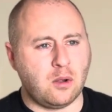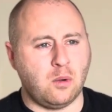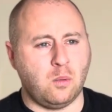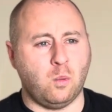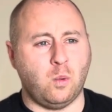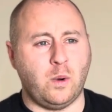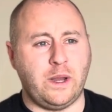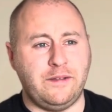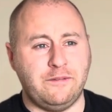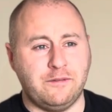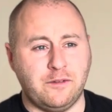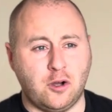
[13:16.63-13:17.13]

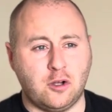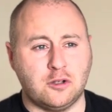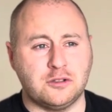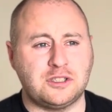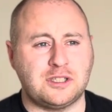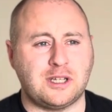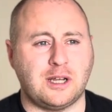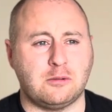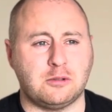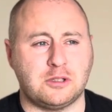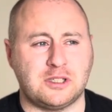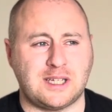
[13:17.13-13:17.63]
We've
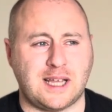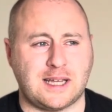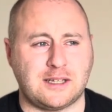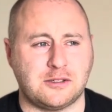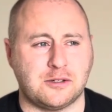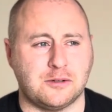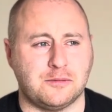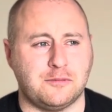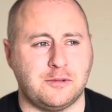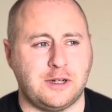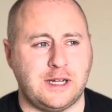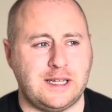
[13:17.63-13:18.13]
also set
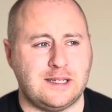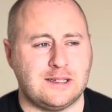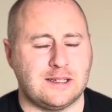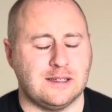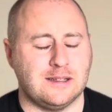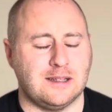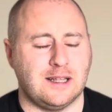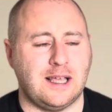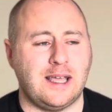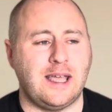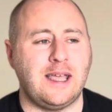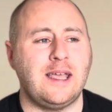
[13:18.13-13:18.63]
up
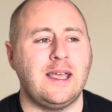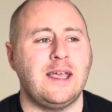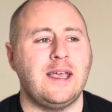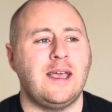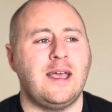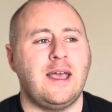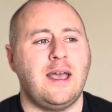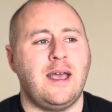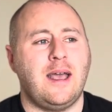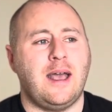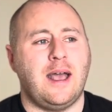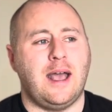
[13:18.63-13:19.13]
recently
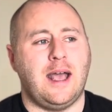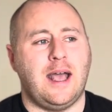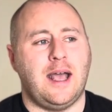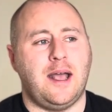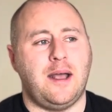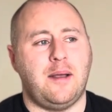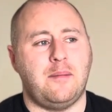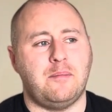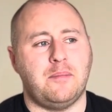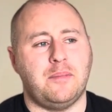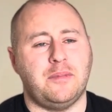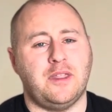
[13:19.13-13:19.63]

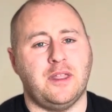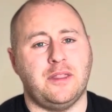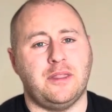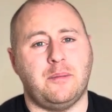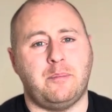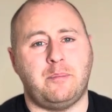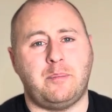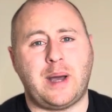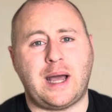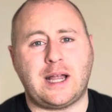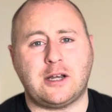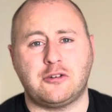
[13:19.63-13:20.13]
that the
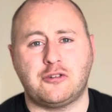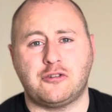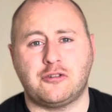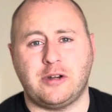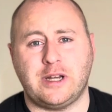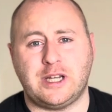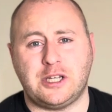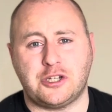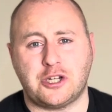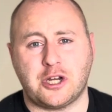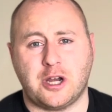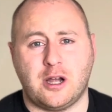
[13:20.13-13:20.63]

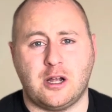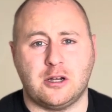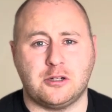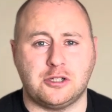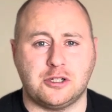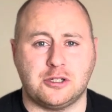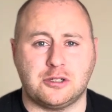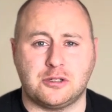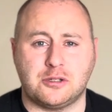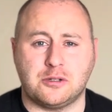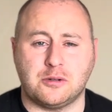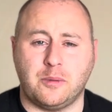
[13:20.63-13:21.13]
battery
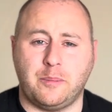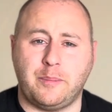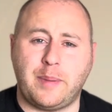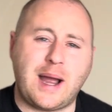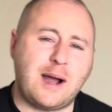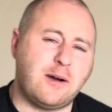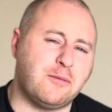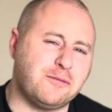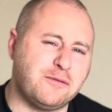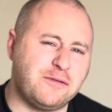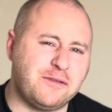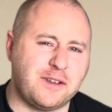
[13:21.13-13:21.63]
charges to
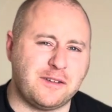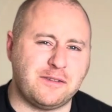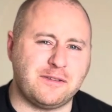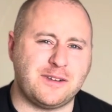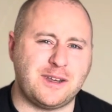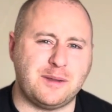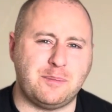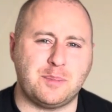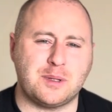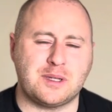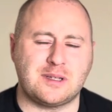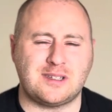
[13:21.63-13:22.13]
about
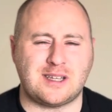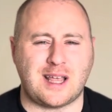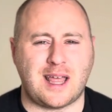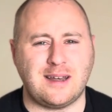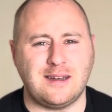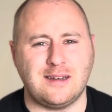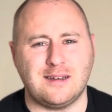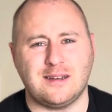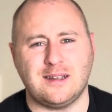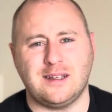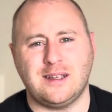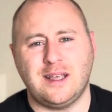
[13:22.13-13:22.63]

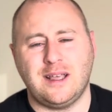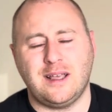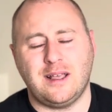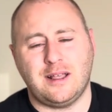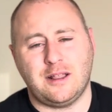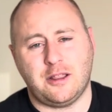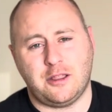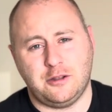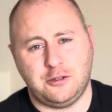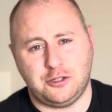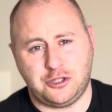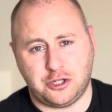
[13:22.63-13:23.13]
50%
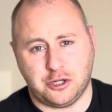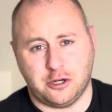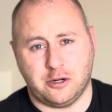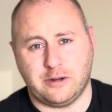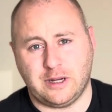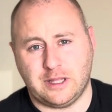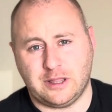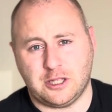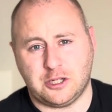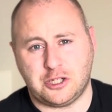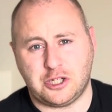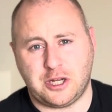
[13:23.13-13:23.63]

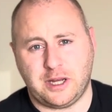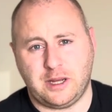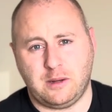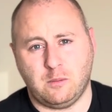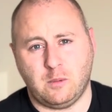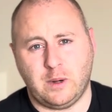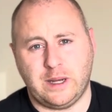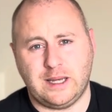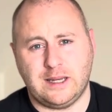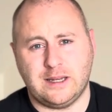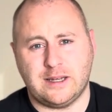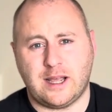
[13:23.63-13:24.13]
during the cheap
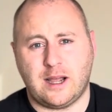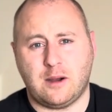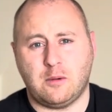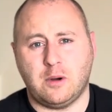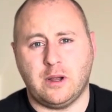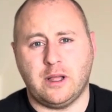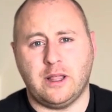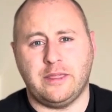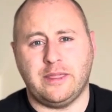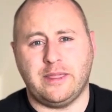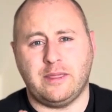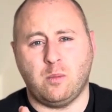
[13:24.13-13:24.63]
window,
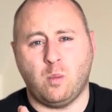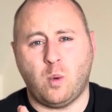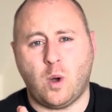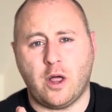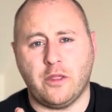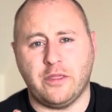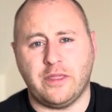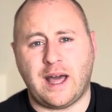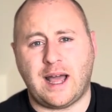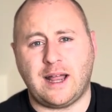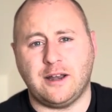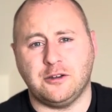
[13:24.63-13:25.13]
and
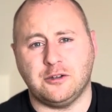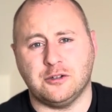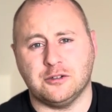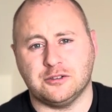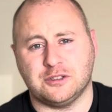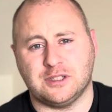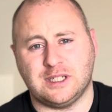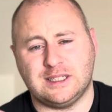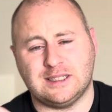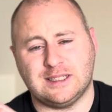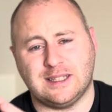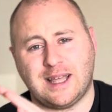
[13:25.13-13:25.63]
what that does
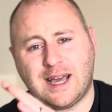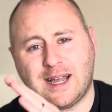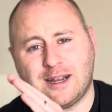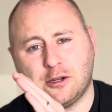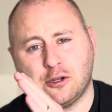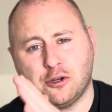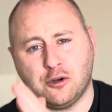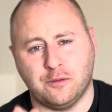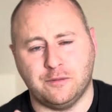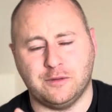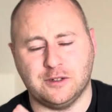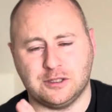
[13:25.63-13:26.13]
is that
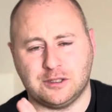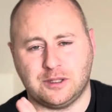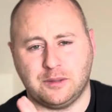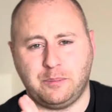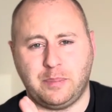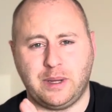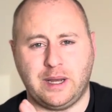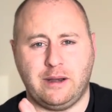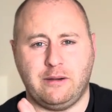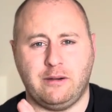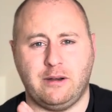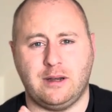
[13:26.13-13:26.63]
covers the
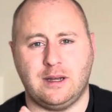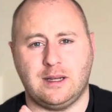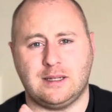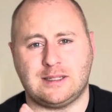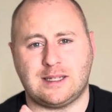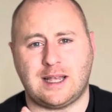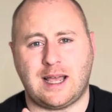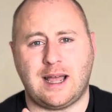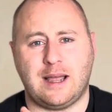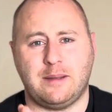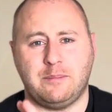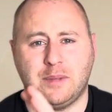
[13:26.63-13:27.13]
period of
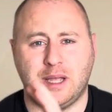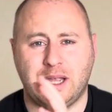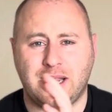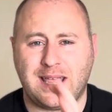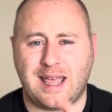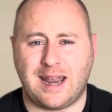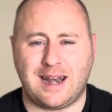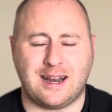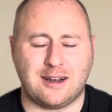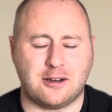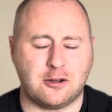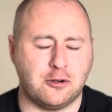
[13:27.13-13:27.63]
time.
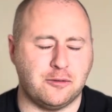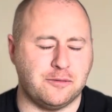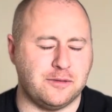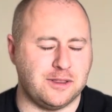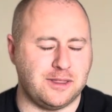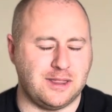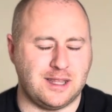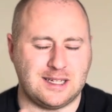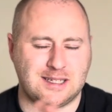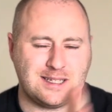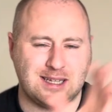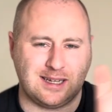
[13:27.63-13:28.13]
Again, I covered
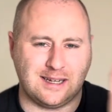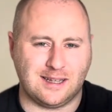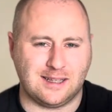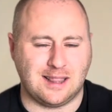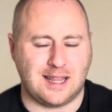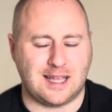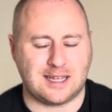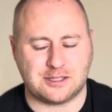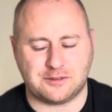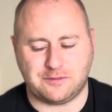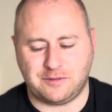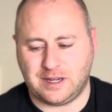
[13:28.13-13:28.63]
this in the
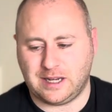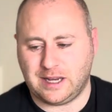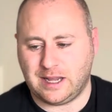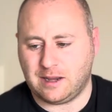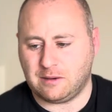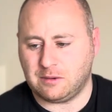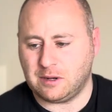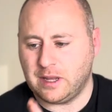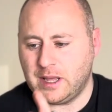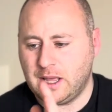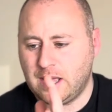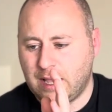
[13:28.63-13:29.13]
last video,
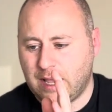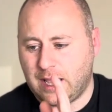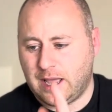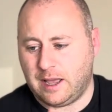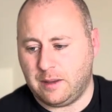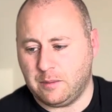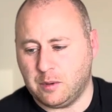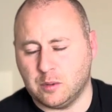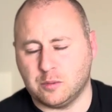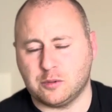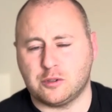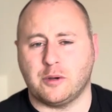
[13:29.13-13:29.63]

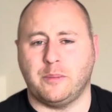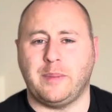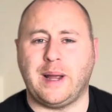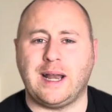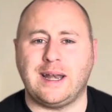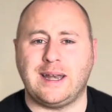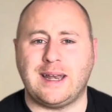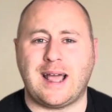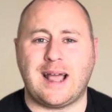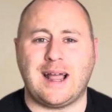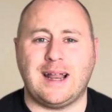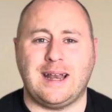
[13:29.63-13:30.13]
up to about
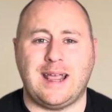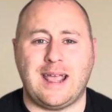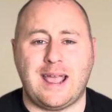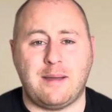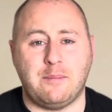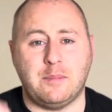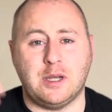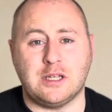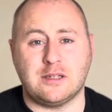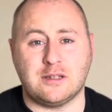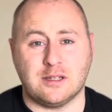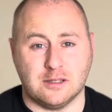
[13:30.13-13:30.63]
9 a.m.
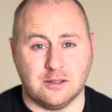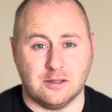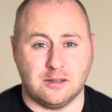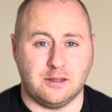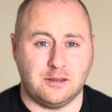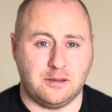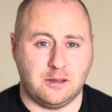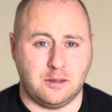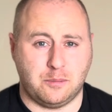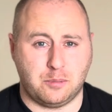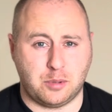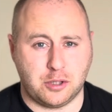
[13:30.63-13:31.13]
until
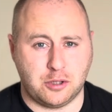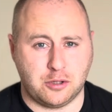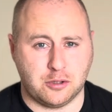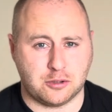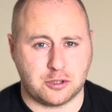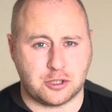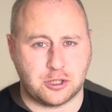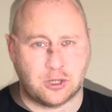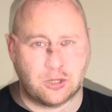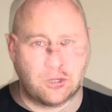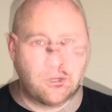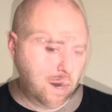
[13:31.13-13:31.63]
the
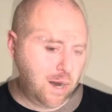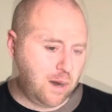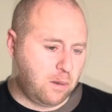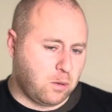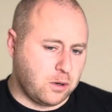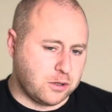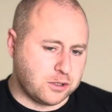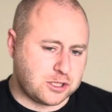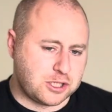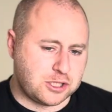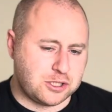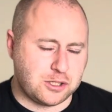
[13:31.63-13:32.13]
production. So what I
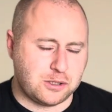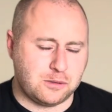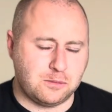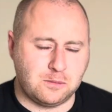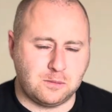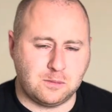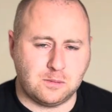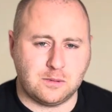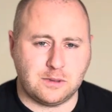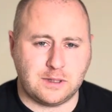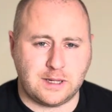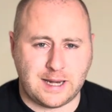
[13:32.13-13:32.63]
want to do
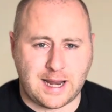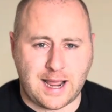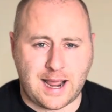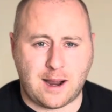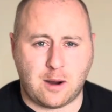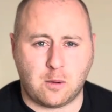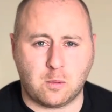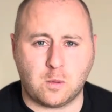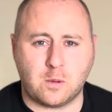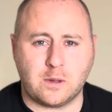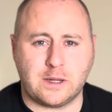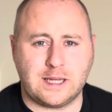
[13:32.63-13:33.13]

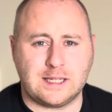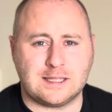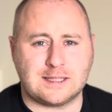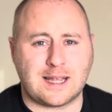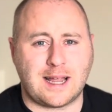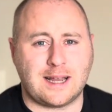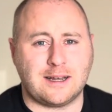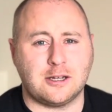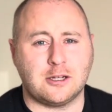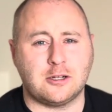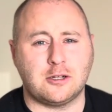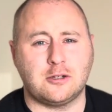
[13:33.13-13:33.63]
now is
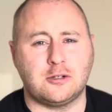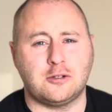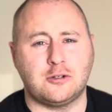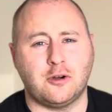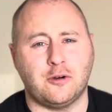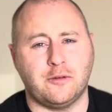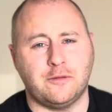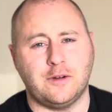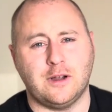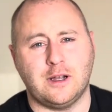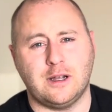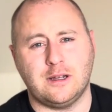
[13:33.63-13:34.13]
kind of
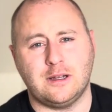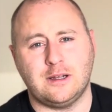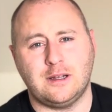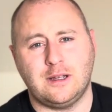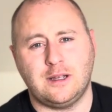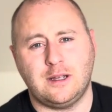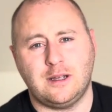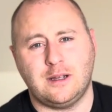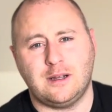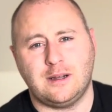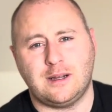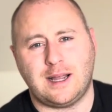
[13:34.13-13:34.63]
cover
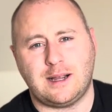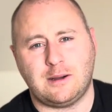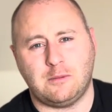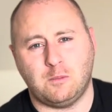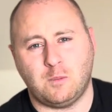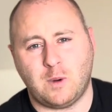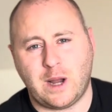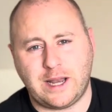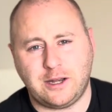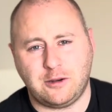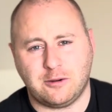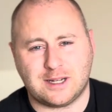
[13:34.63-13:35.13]

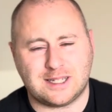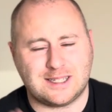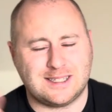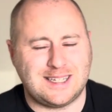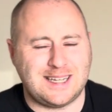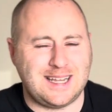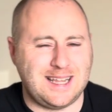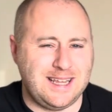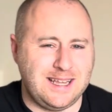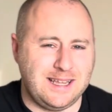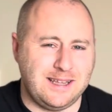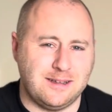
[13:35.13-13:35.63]
where do I
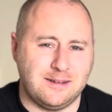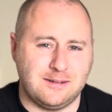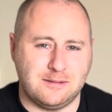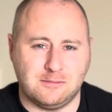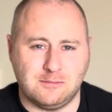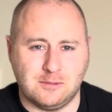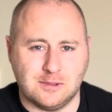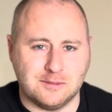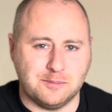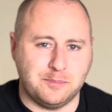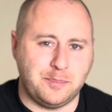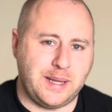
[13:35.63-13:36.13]
see
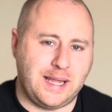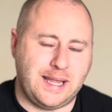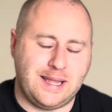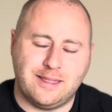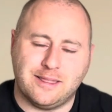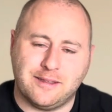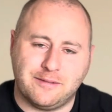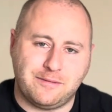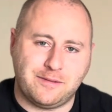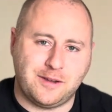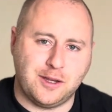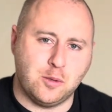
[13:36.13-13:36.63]
we'll be in
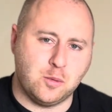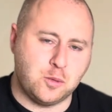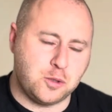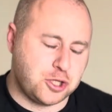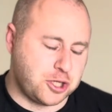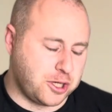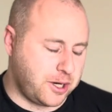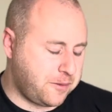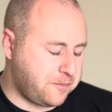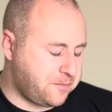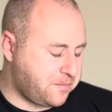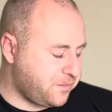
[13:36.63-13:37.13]
the
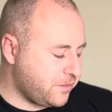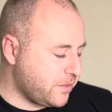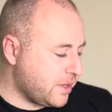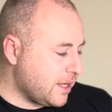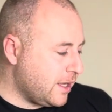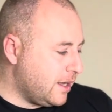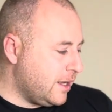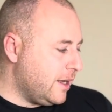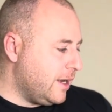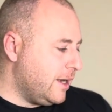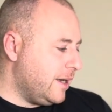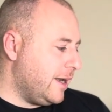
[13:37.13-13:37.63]
future.
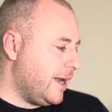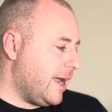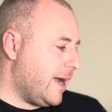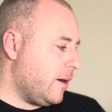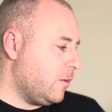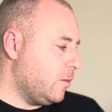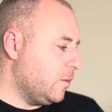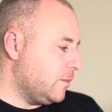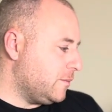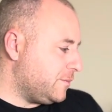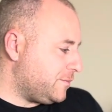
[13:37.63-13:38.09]
Now,